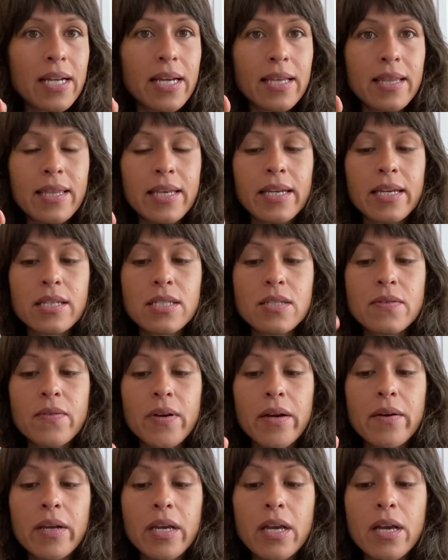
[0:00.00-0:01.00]
I think it's
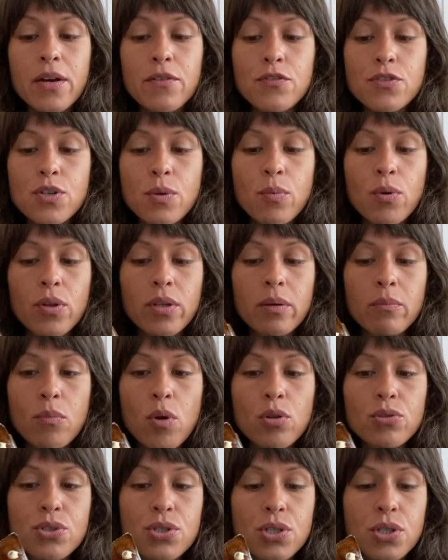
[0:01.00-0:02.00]
very comfortable. It
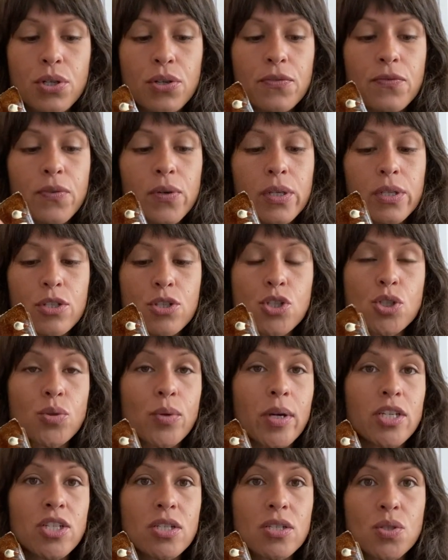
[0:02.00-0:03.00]
molds to your foot. It
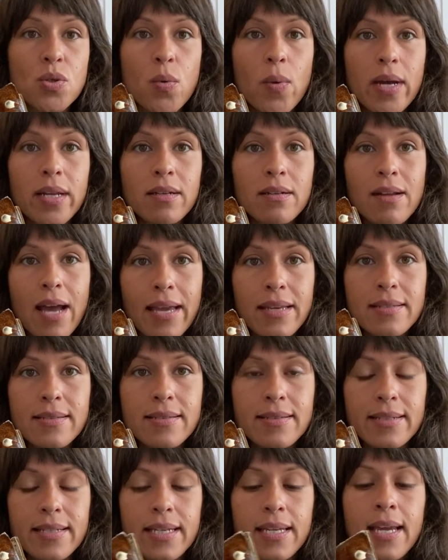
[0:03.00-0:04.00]
stretches quite
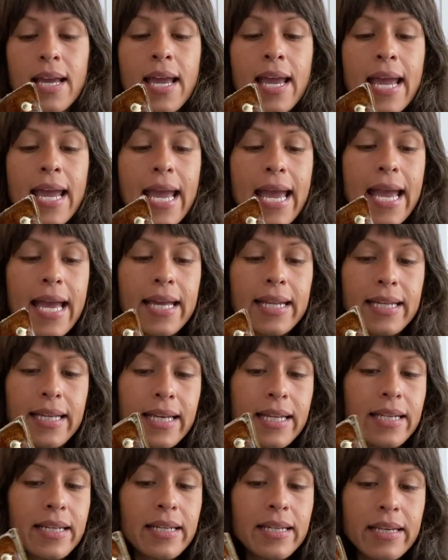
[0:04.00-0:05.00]
nicely, and
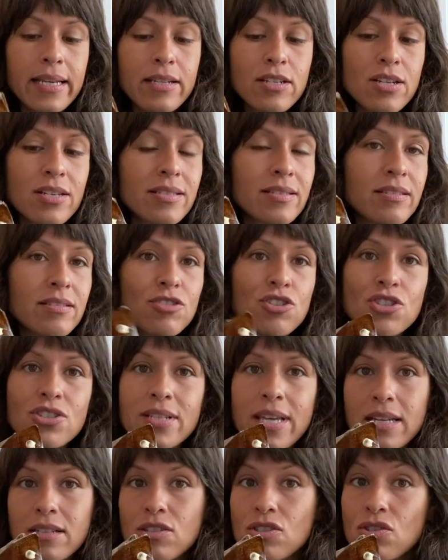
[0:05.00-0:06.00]
it just
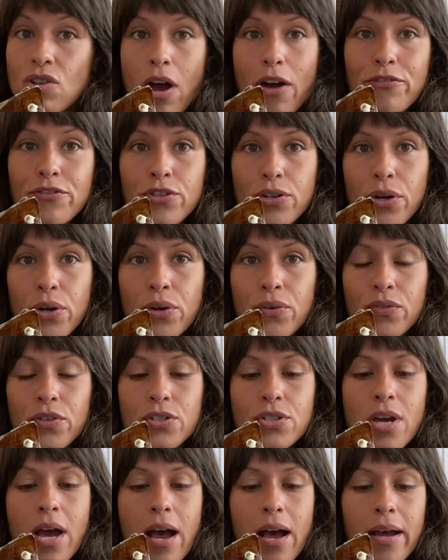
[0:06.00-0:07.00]
gets softer over
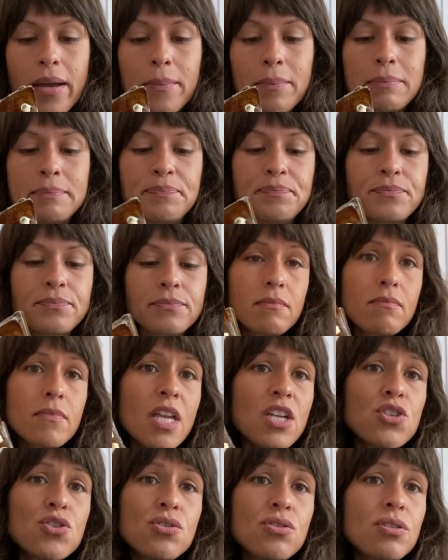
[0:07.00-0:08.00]
time.
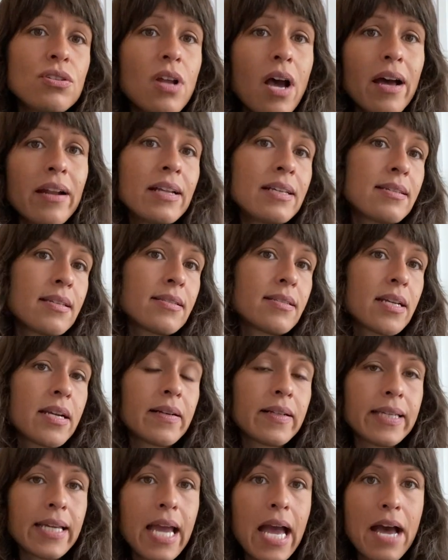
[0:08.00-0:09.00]
You do not
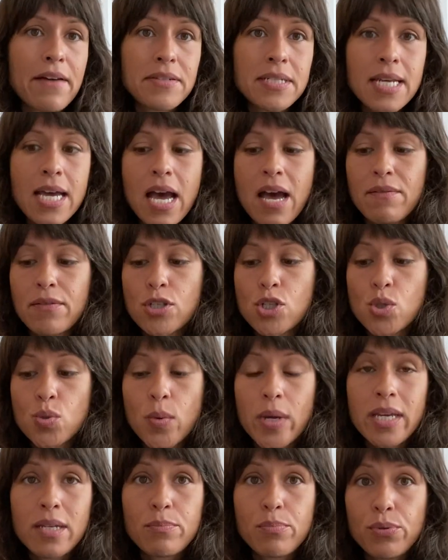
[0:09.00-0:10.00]
necessarily have to have a
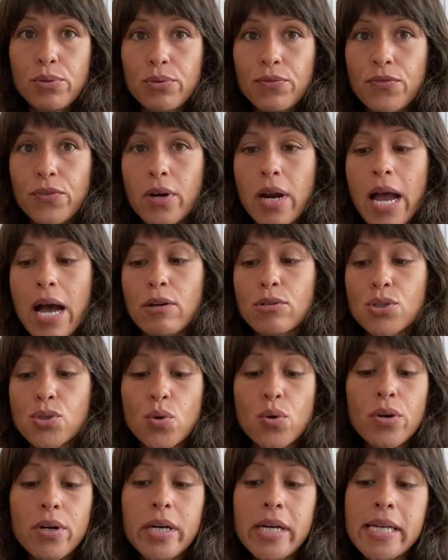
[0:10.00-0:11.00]
suede boot for
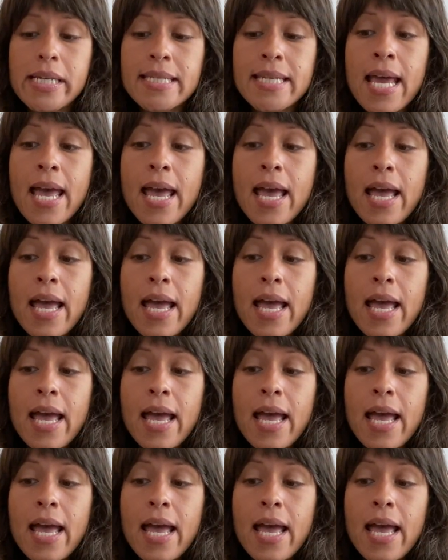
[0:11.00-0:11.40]
outdoors.